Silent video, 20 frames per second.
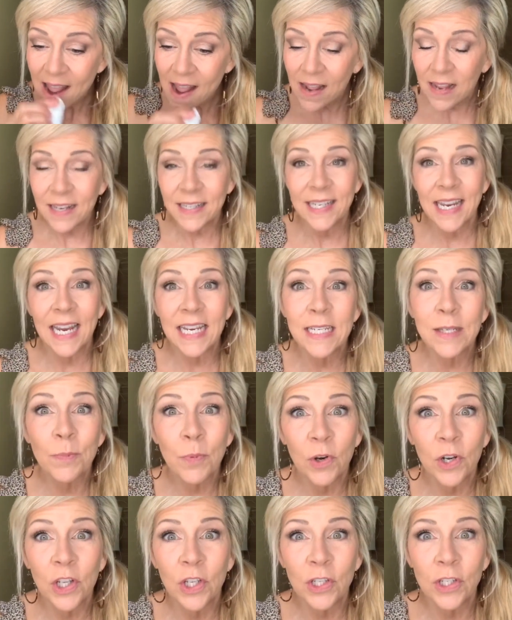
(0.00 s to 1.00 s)
Tastes pretty
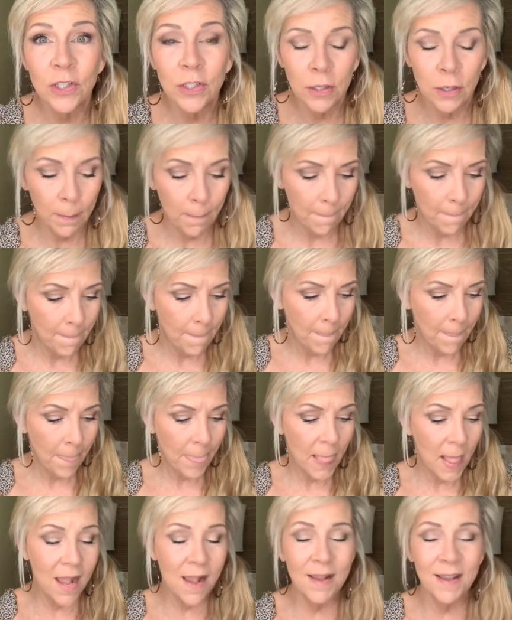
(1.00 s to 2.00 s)
good too,
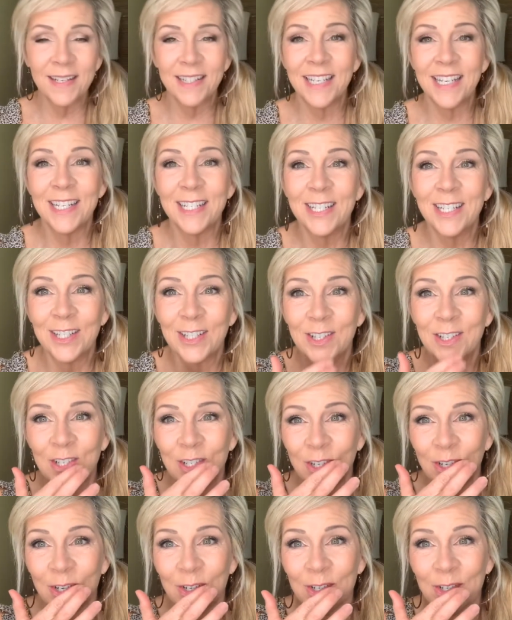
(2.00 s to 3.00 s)
since it's a
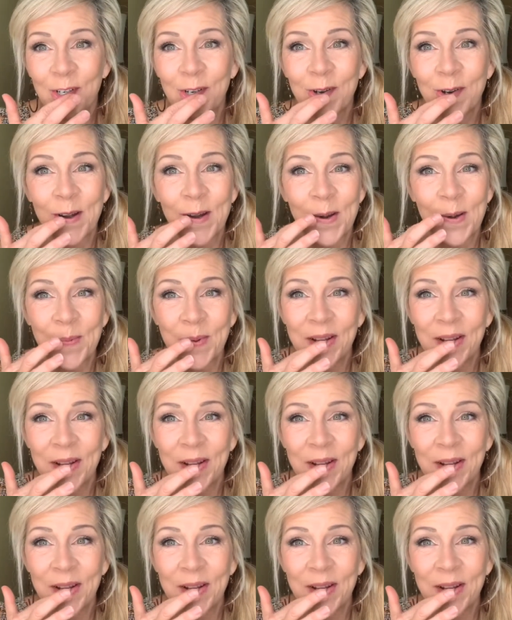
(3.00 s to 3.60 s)
sugar scrub.